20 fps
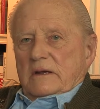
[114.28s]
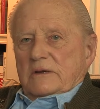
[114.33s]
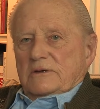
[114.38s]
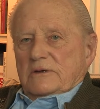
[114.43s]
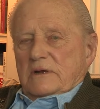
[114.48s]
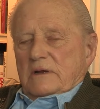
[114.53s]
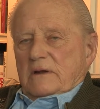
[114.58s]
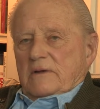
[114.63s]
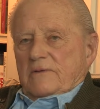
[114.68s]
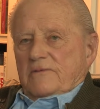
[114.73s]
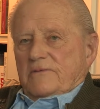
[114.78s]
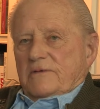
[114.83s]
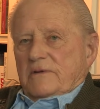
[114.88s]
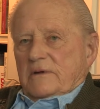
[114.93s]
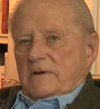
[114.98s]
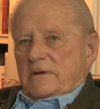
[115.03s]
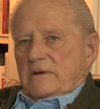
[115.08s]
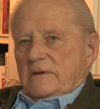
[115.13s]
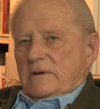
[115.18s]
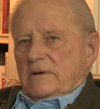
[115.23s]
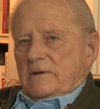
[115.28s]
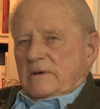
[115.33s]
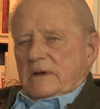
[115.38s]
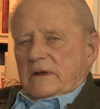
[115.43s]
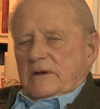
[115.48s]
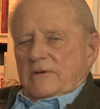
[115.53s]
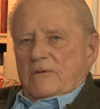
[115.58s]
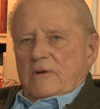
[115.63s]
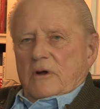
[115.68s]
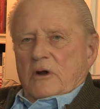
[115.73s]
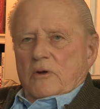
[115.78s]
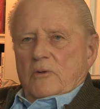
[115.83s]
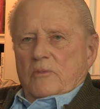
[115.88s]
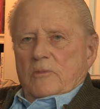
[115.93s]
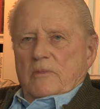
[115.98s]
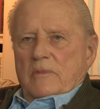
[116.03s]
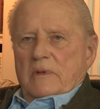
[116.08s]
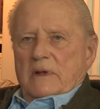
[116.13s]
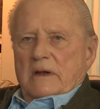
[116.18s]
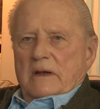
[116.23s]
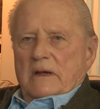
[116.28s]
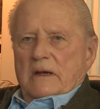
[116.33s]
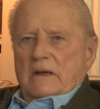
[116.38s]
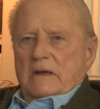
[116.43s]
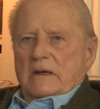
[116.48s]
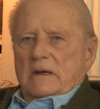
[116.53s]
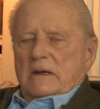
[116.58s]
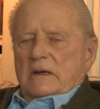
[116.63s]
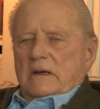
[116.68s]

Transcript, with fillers: she lived in, in Rome in a,